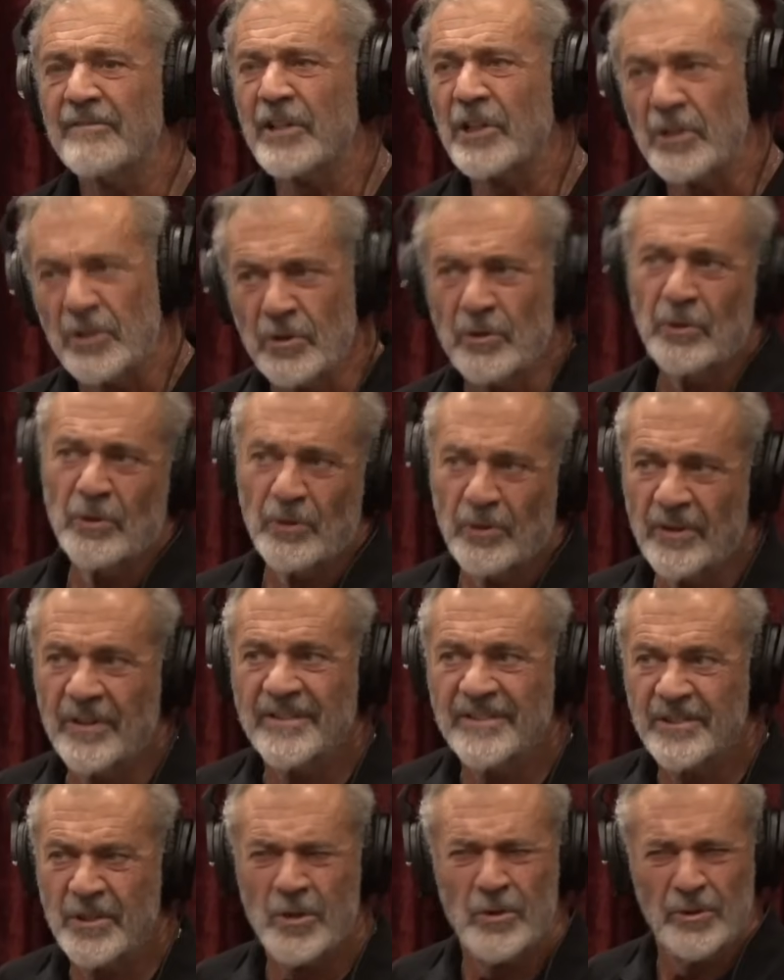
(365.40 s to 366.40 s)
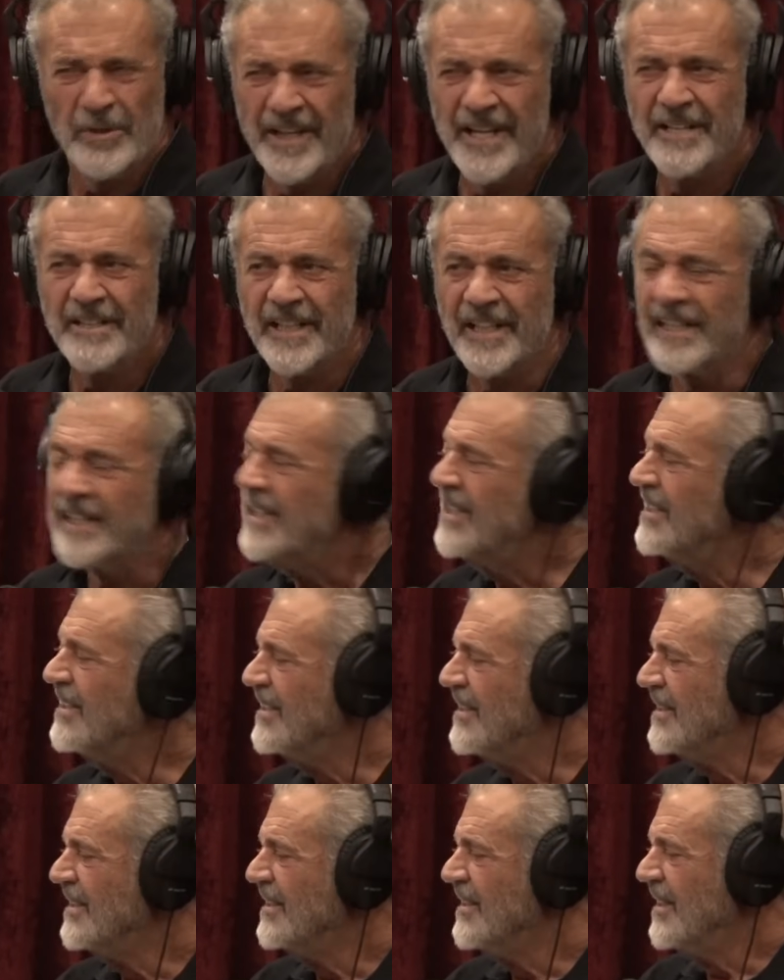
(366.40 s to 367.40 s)
of a cool ending.
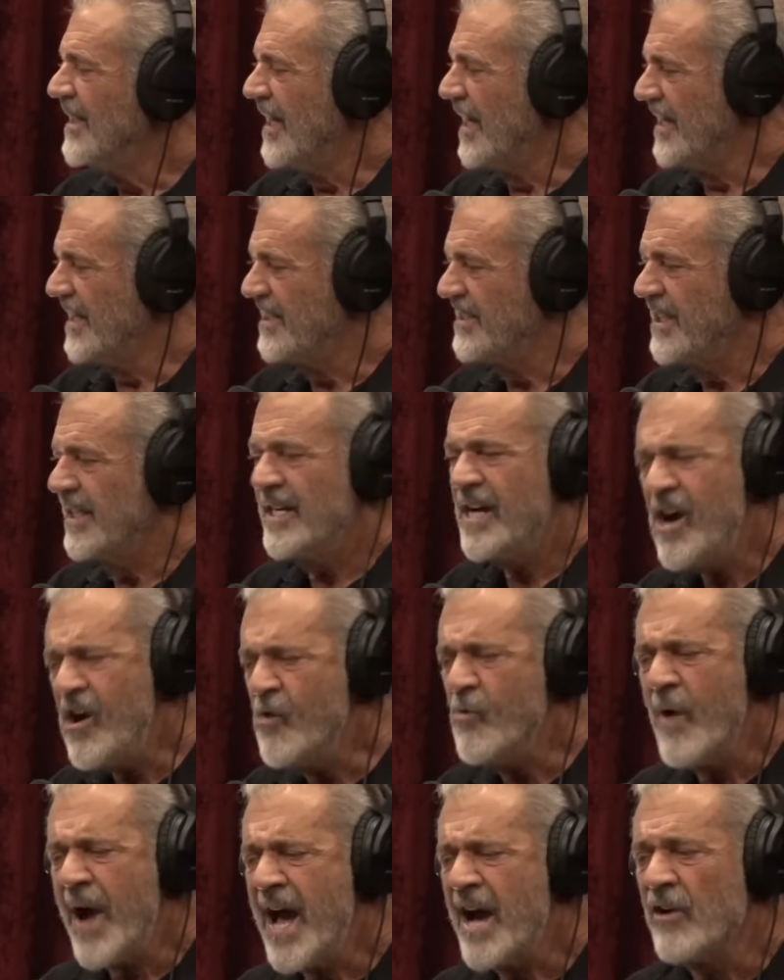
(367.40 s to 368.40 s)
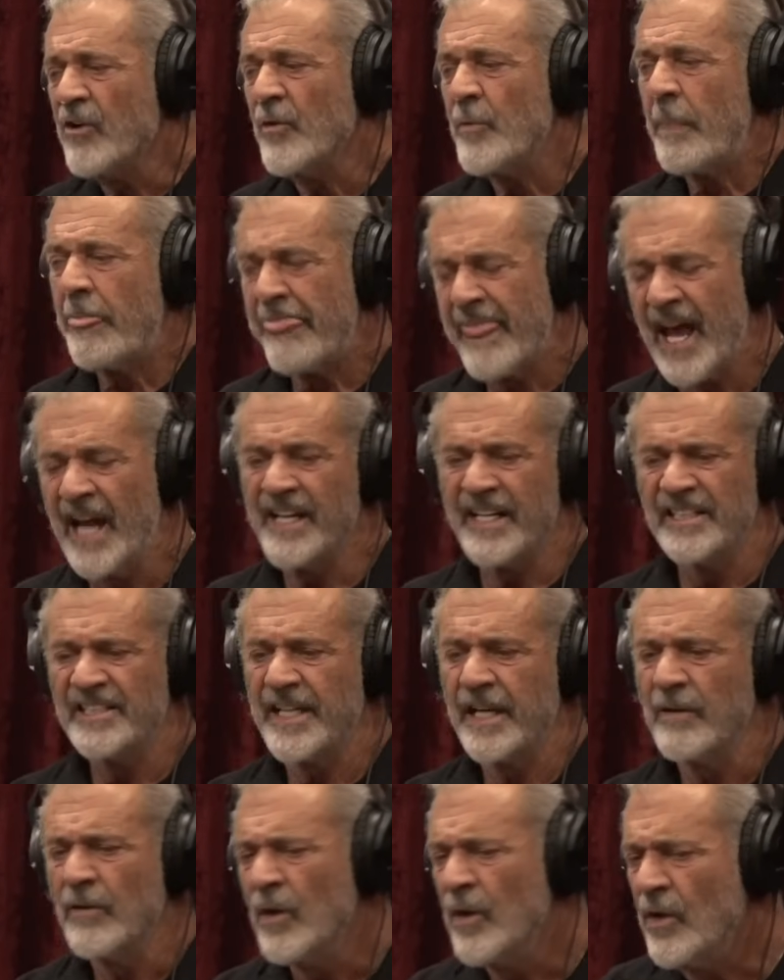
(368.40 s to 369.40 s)
And he said, "Oh wow." And he
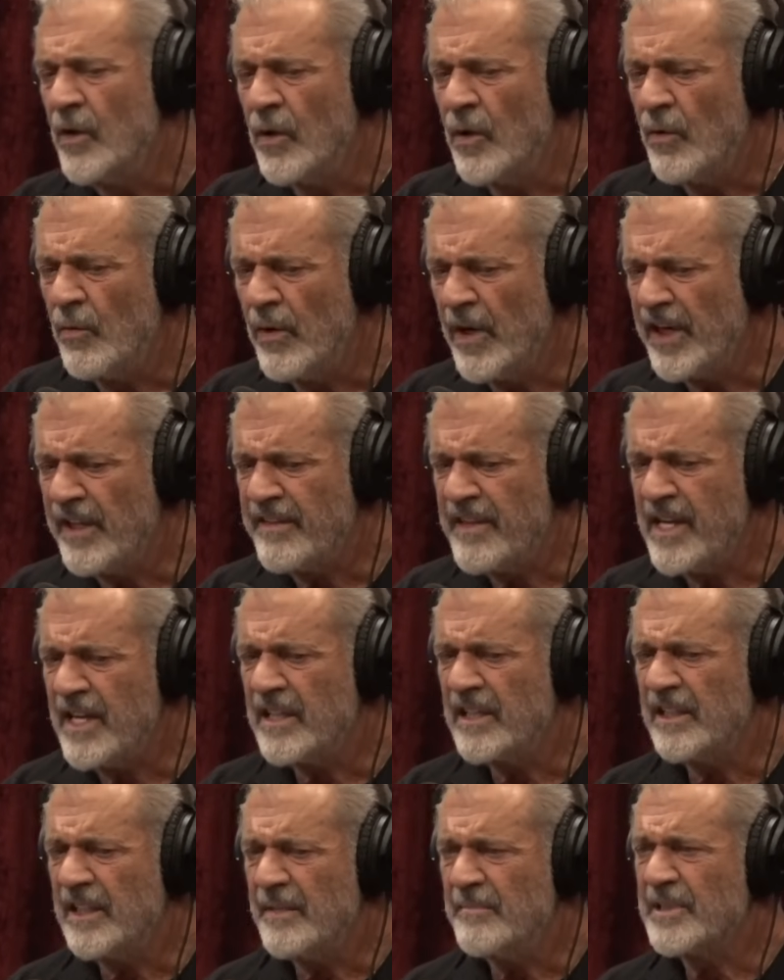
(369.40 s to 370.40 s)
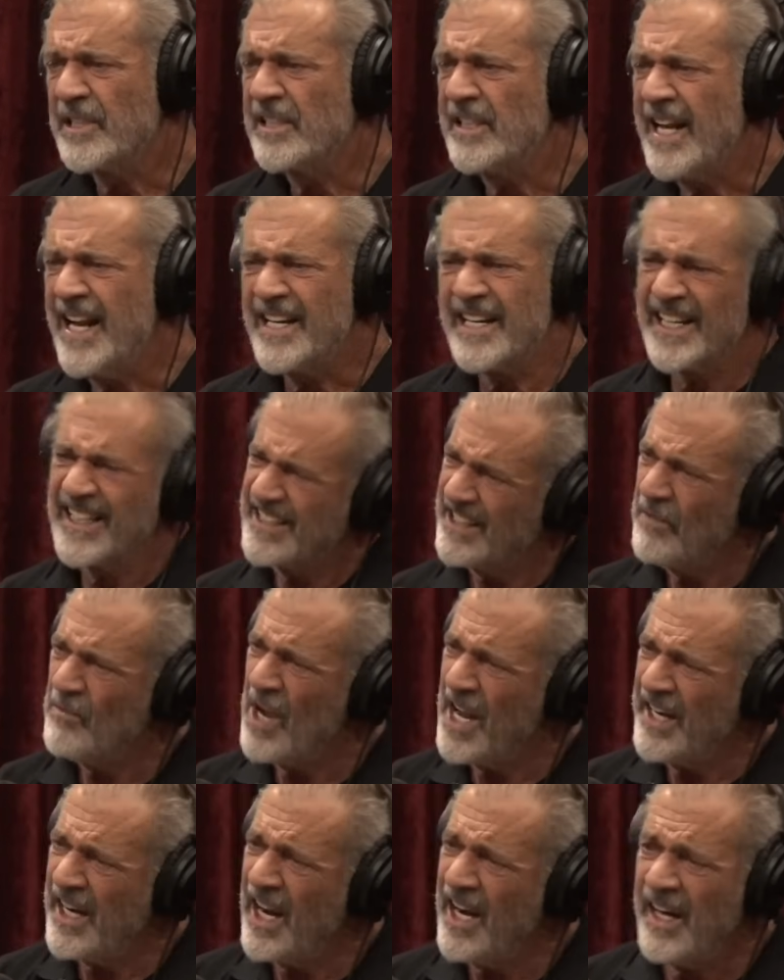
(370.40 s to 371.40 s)
said, "Where do you think Columbus landed?" I said,
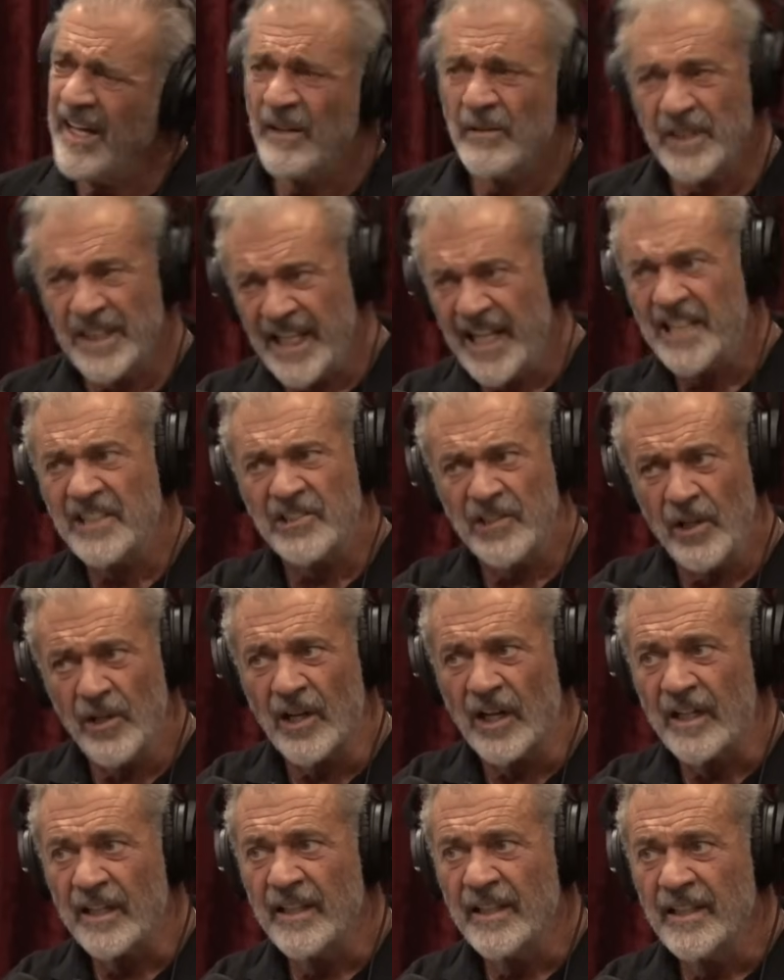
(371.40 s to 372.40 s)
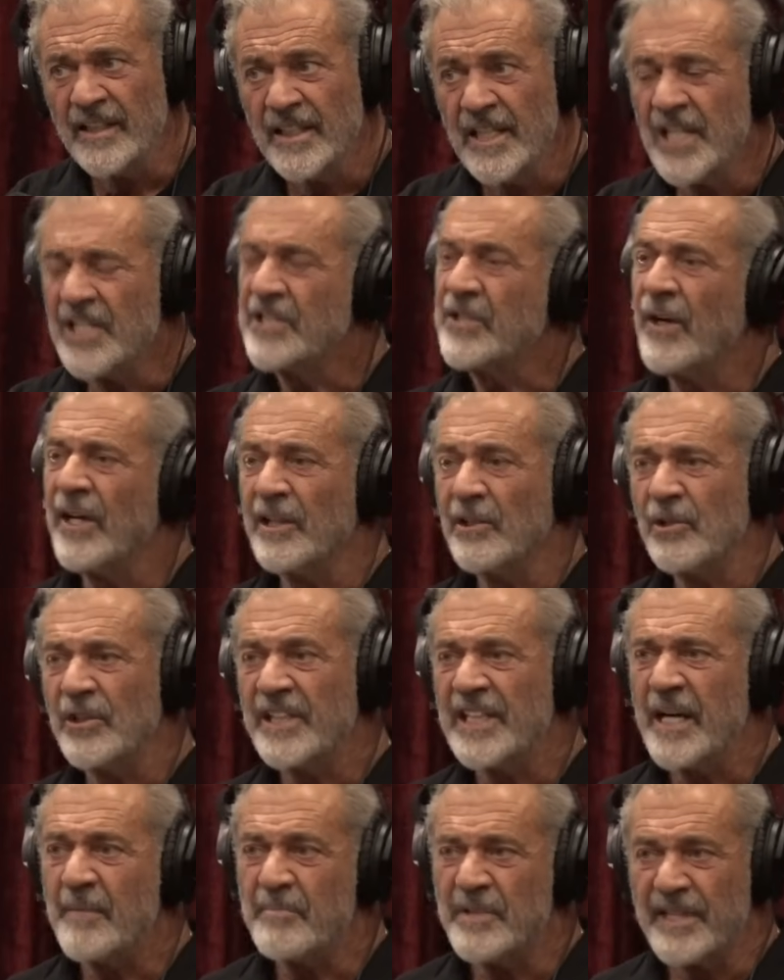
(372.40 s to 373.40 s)
"Why not? Let's look." So I
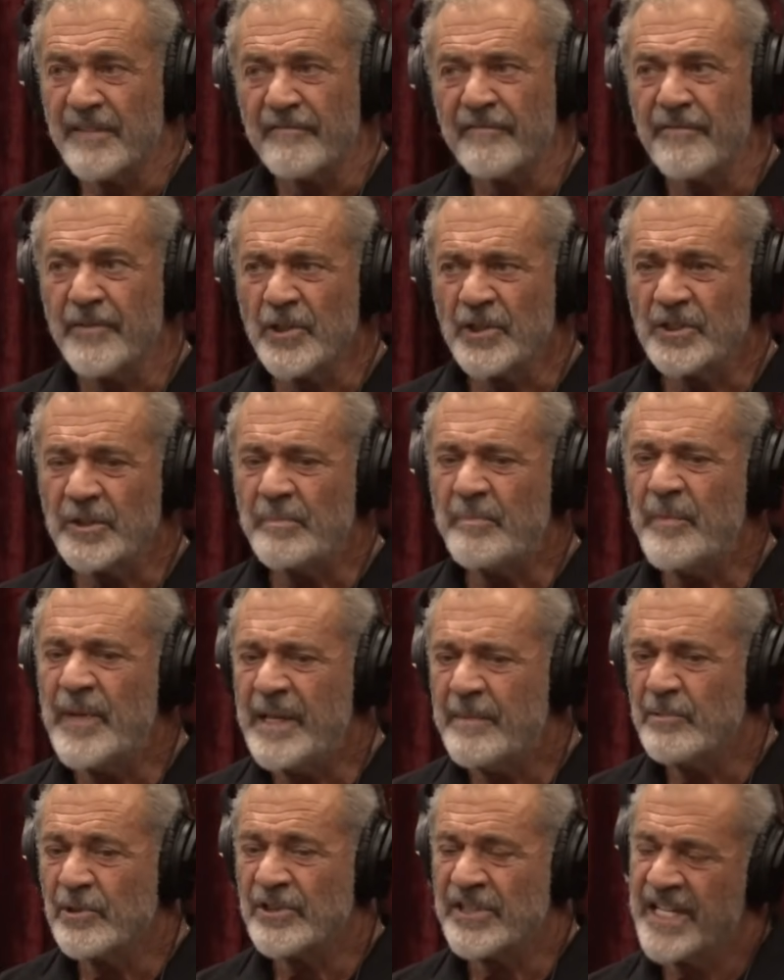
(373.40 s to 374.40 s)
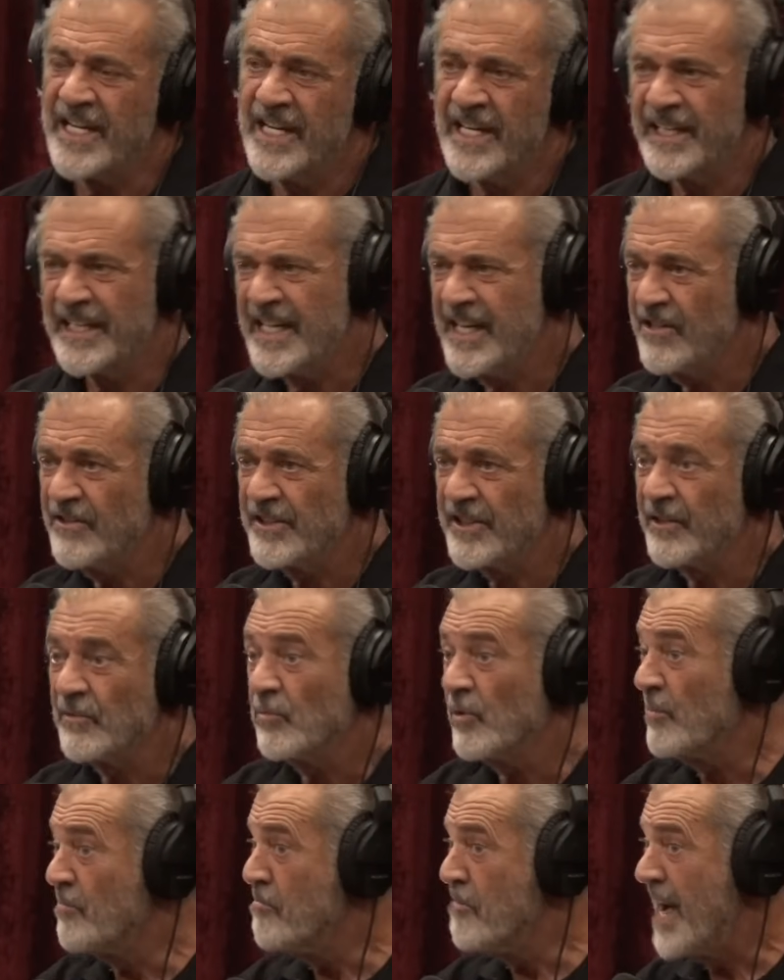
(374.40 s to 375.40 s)
looked up, and the first peoples he encountered
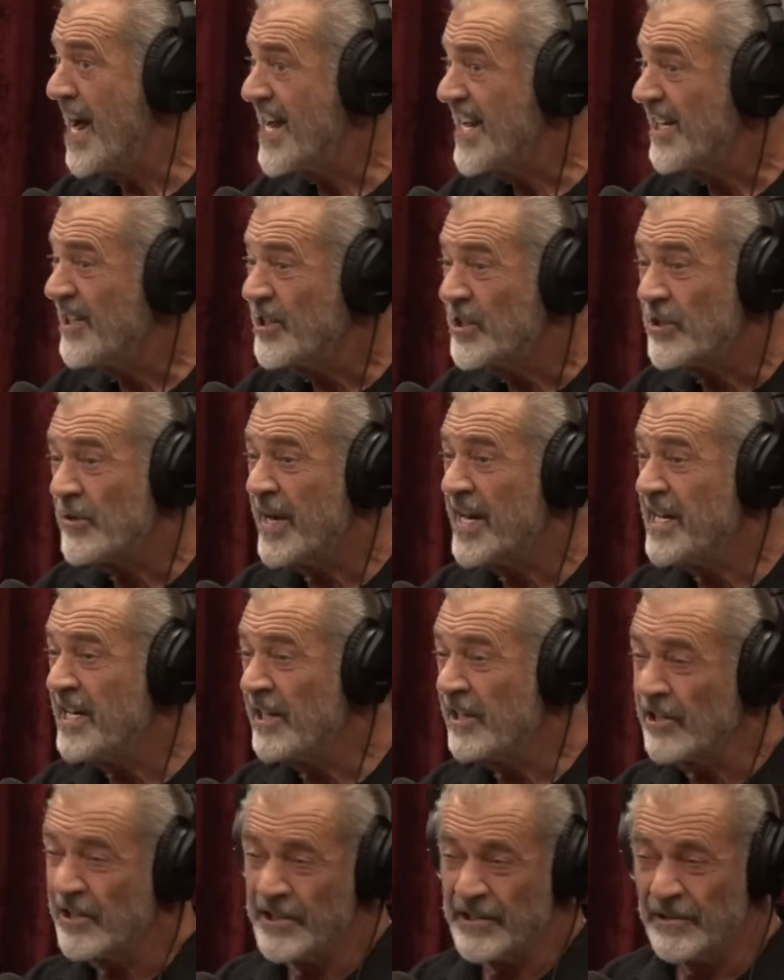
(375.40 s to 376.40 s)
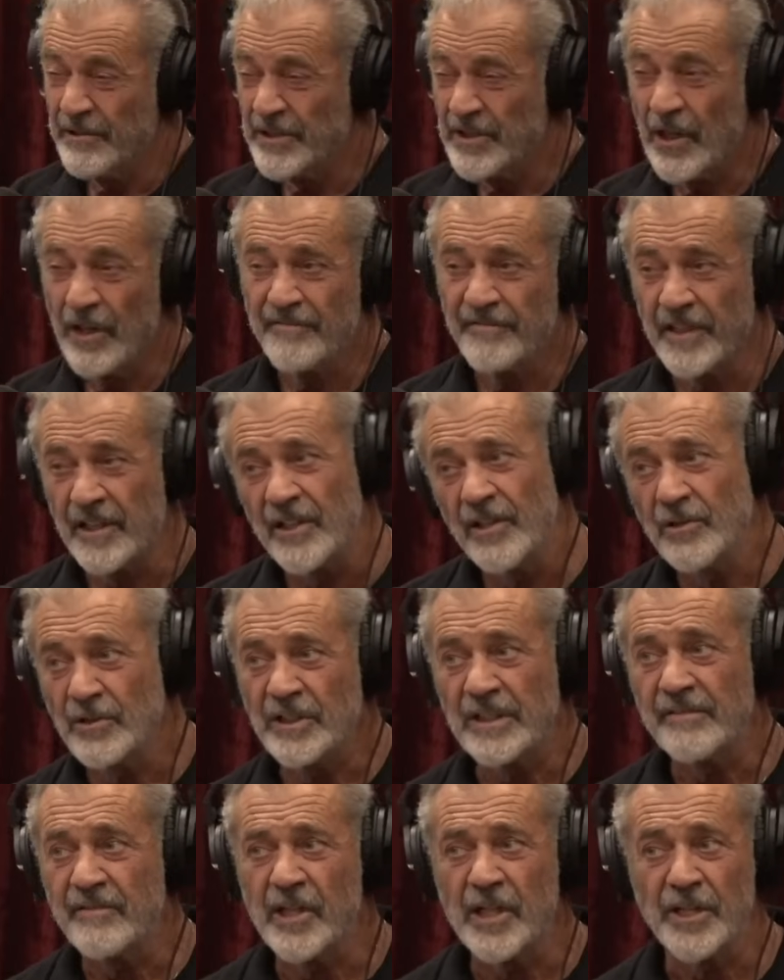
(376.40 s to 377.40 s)
were Mayan trading canoes off the
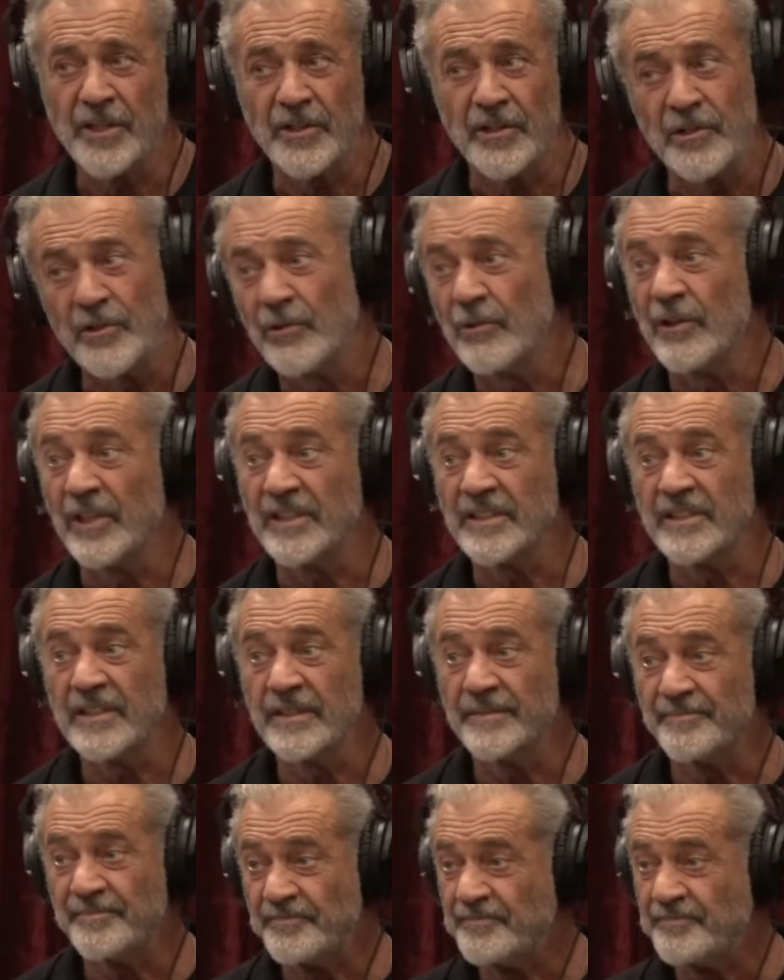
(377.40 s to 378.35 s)
coast of Honduras.